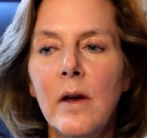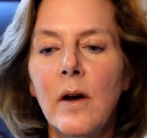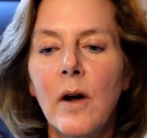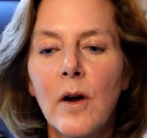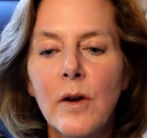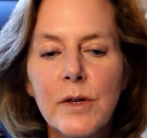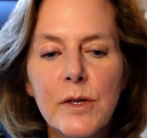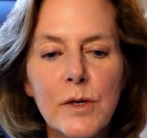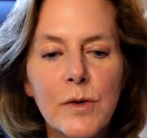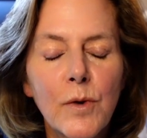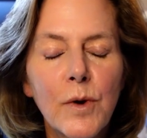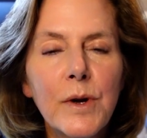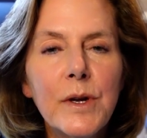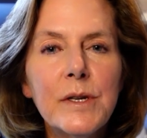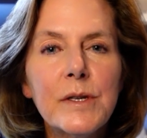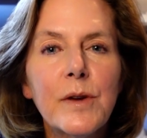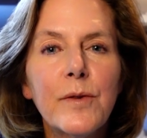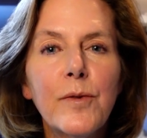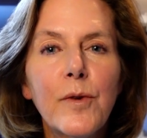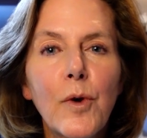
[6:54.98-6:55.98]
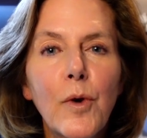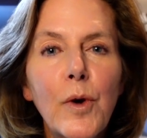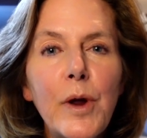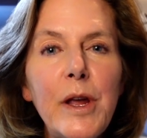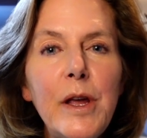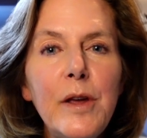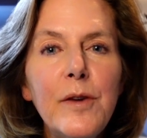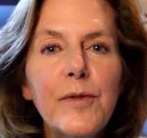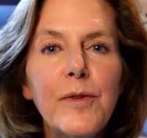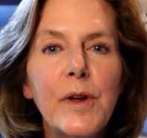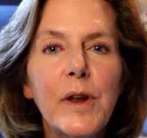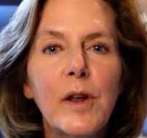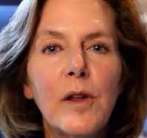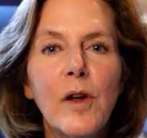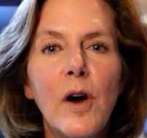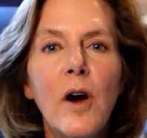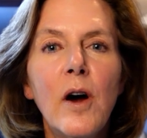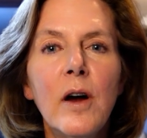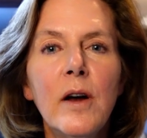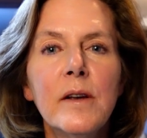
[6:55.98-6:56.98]
Our stories of grief and
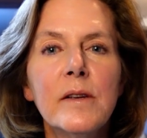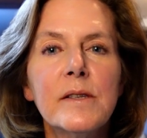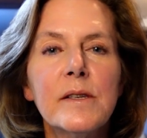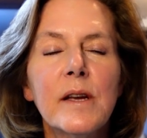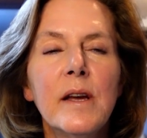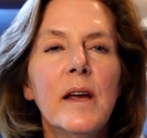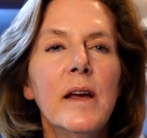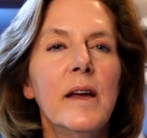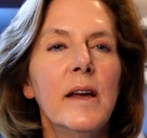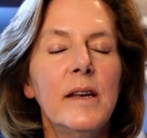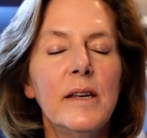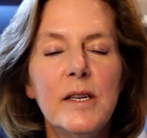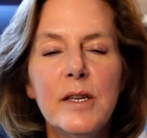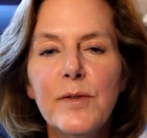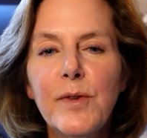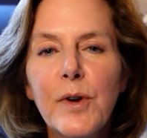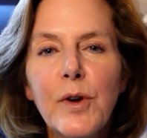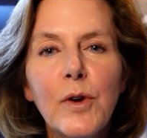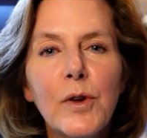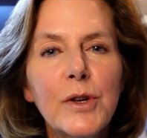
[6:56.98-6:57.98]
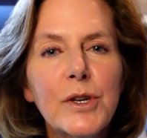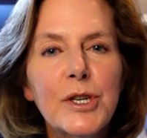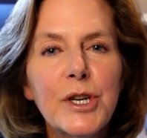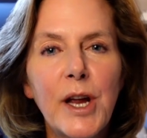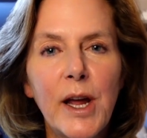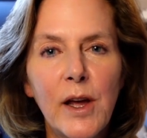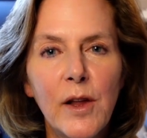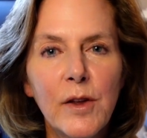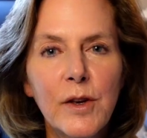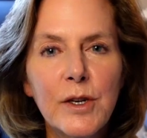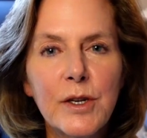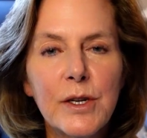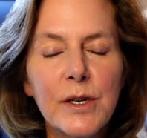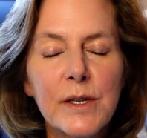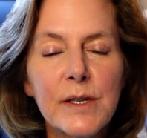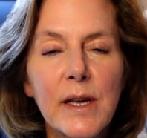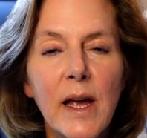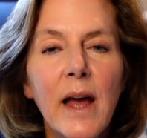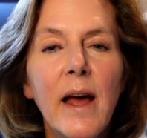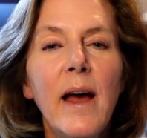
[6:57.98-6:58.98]
loss and difficult
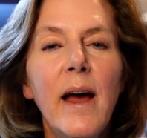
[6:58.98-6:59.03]
challenges